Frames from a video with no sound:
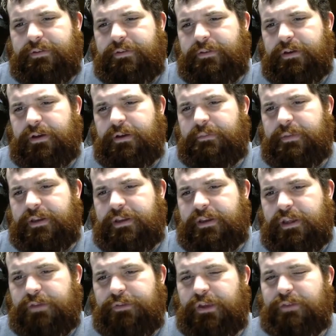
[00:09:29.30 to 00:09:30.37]
I mean,
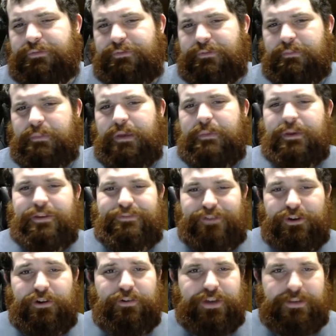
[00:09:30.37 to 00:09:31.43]
if you
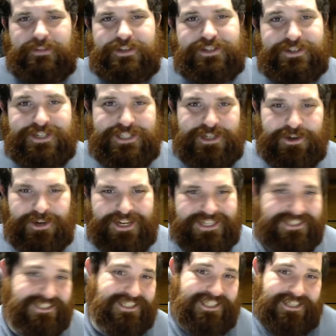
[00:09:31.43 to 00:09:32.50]
don't like mystery
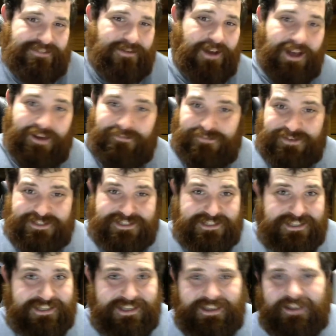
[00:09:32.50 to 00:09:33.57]
stories,
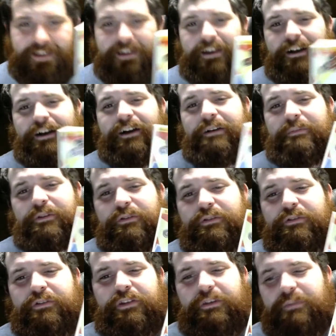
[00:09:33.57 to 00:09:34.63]
obviously, you wouldn't
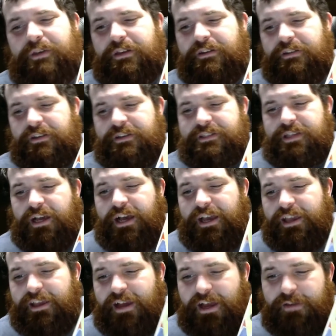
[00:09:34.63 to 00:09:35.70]
really be into this.
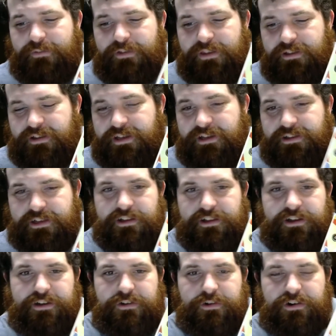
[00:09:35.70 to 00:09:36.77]
I really like Law
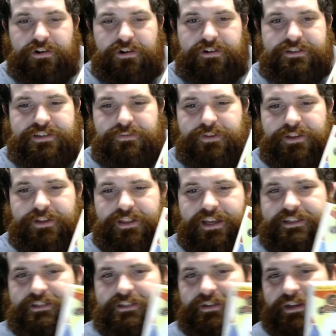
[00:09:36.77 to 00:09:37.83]
and Order and stuff like that,
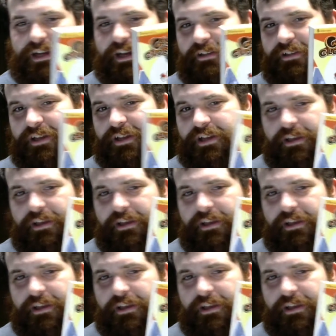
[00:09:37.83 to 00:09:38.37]
so I kind of like